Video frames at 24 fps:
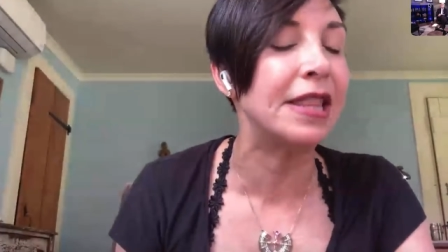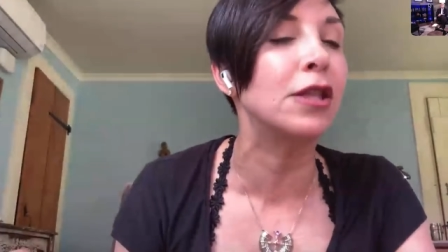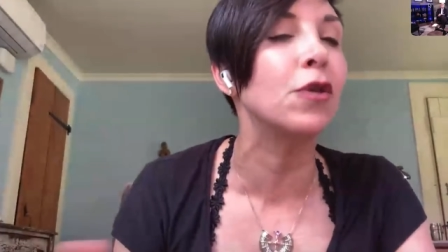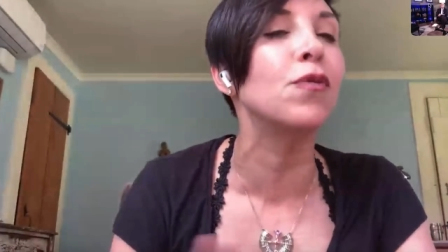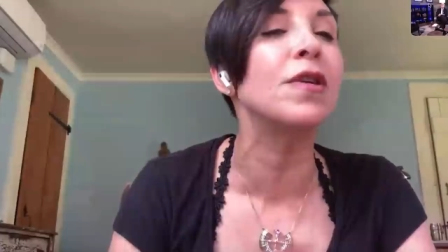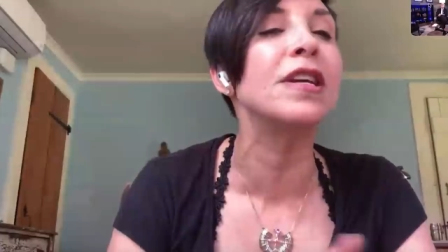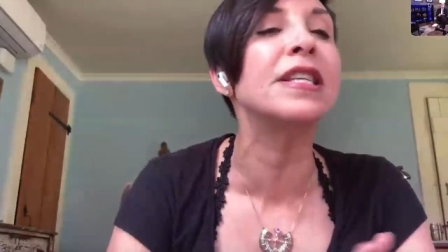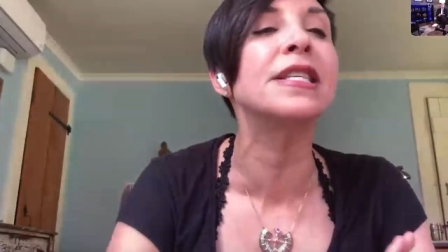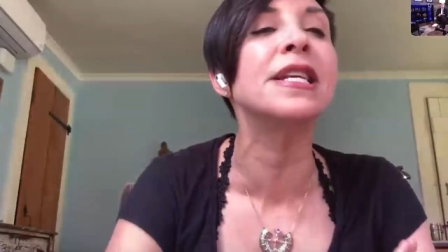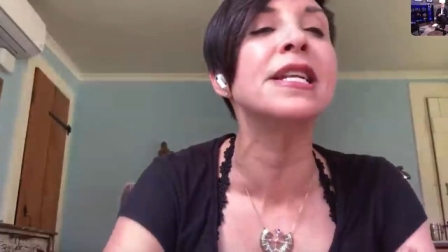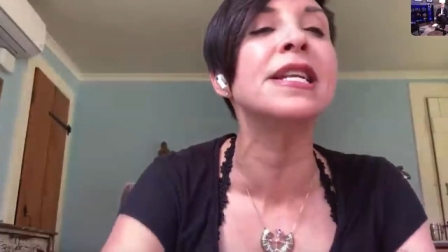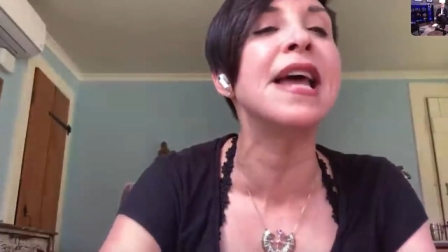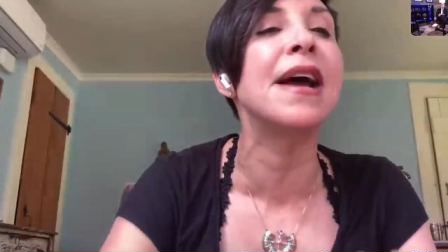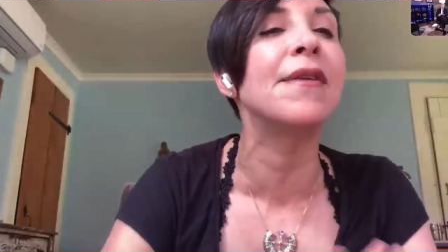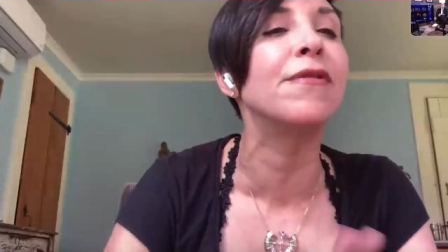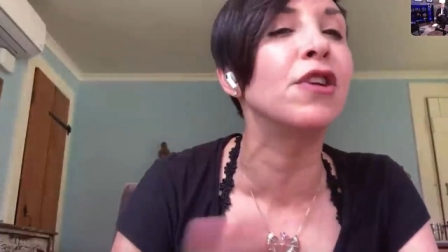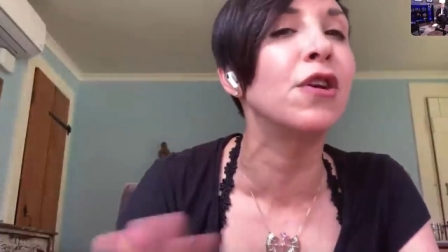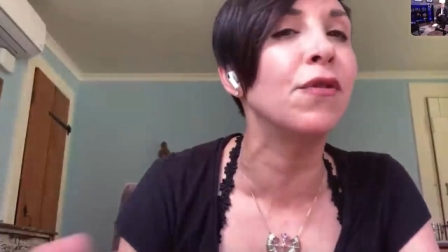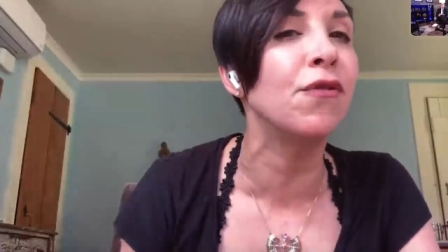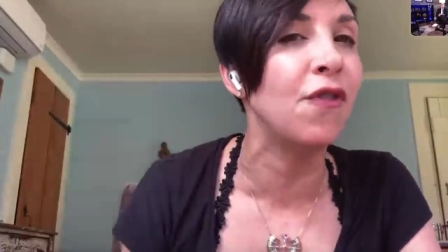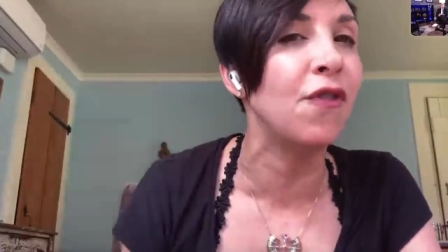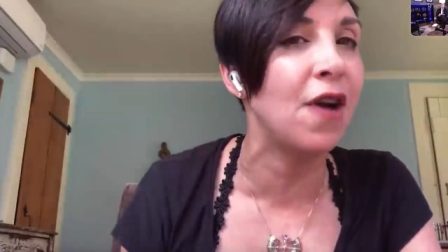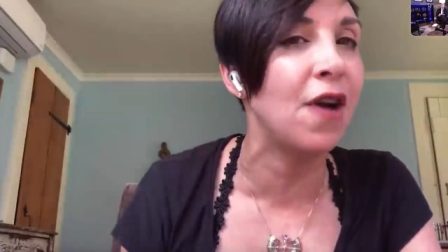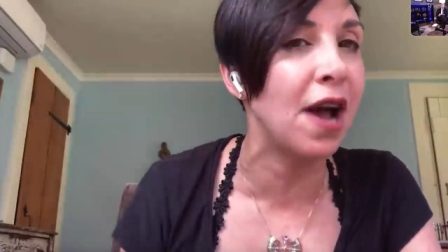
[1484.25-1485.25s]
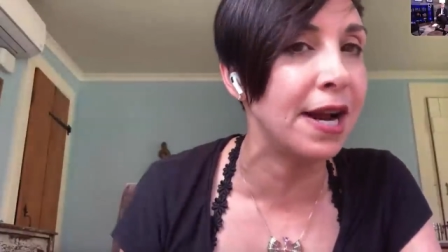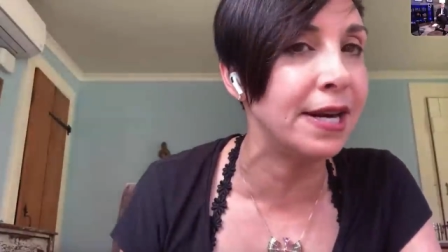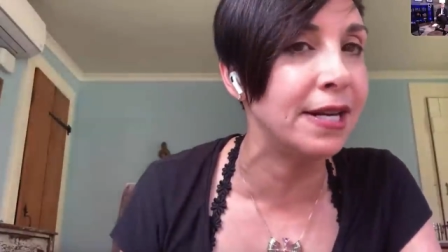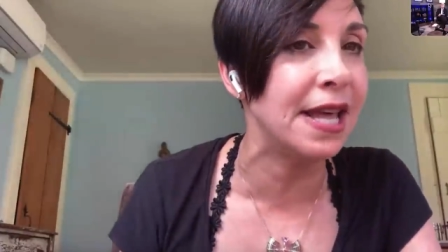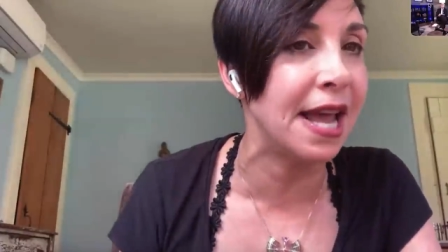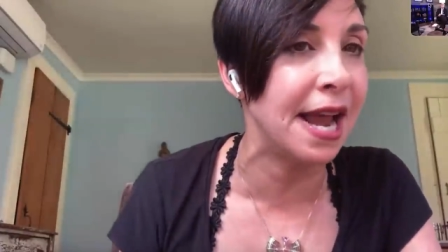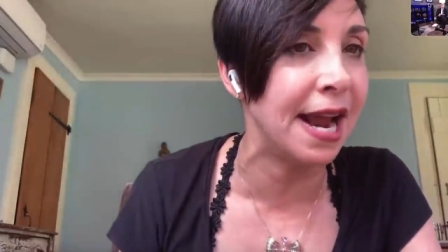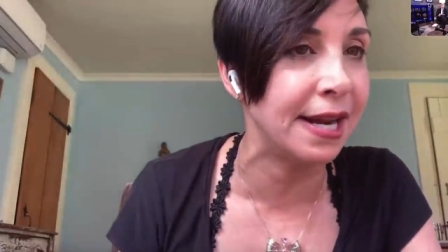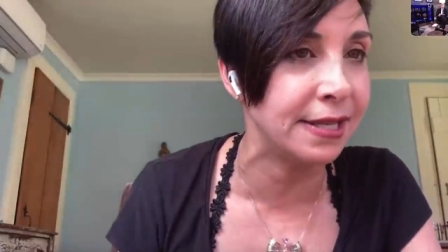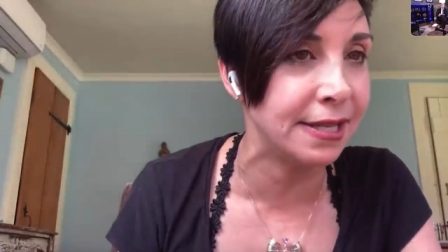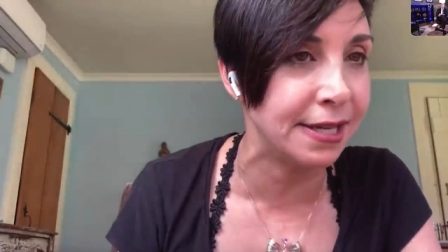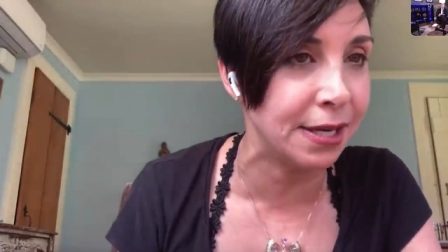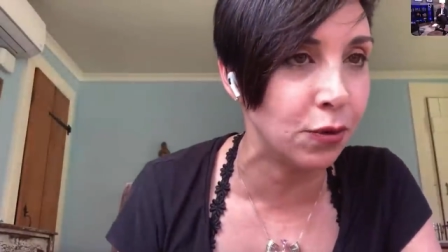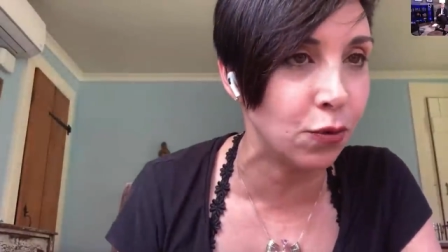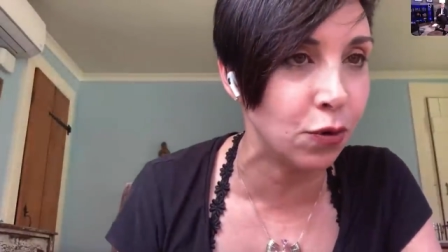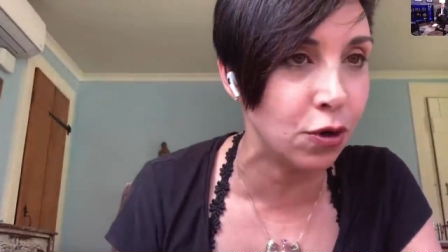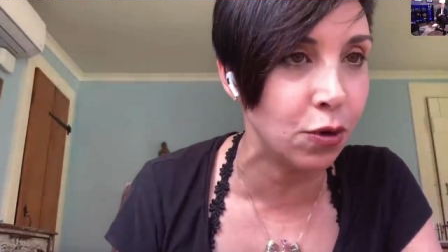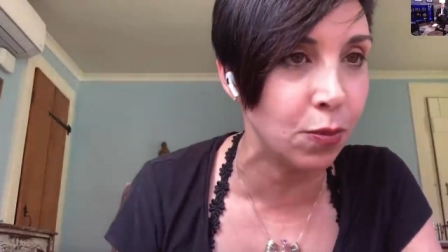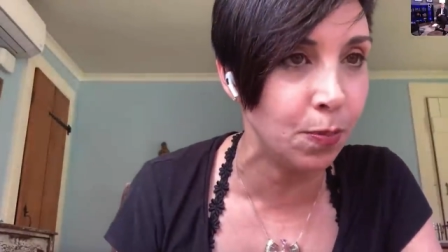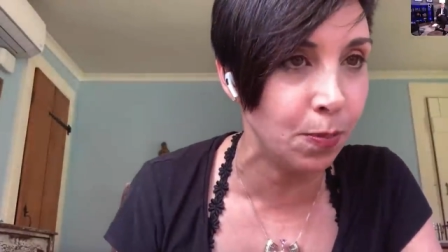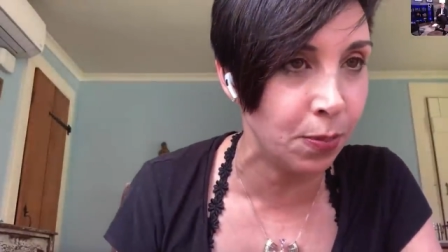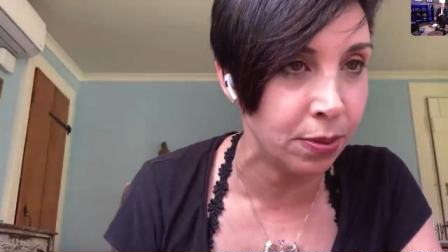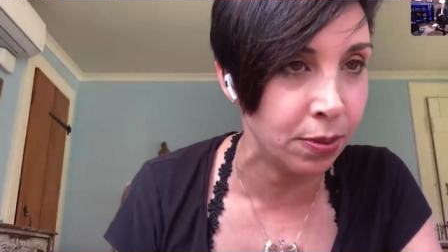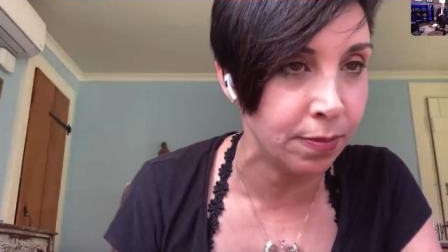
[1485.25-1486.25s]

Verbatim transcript: The reason never to find the Handel group